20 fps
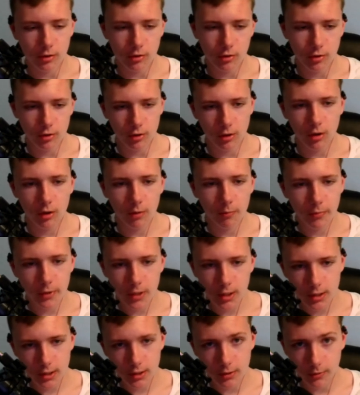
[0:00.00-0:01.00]
jump
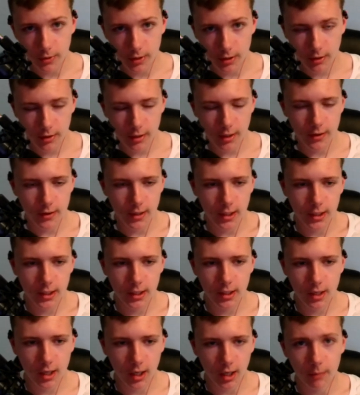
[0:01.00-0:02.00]
into it, and then
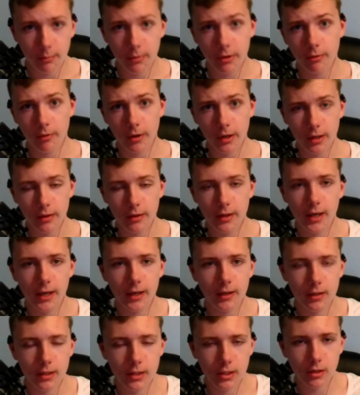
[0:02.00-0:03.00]
he copyrighted
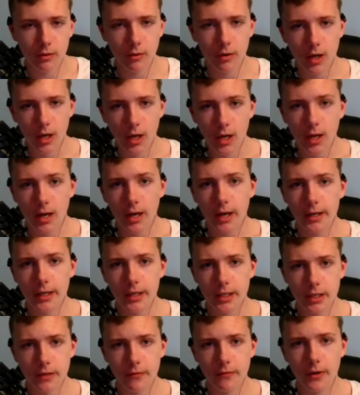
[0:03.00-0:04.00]
that, so I
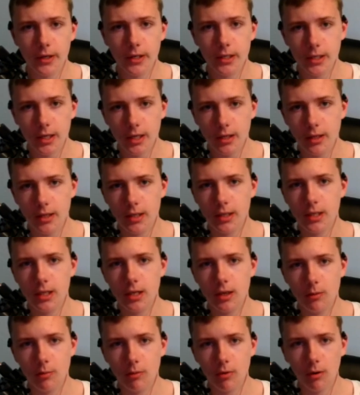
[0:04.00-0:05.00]
guess if I say this he
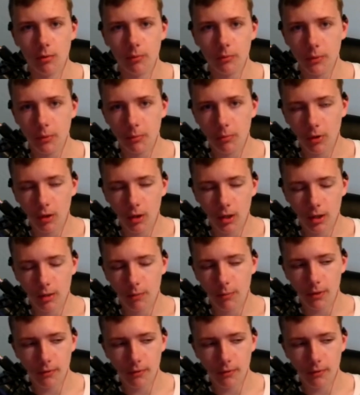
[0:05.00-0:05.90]
could probably block my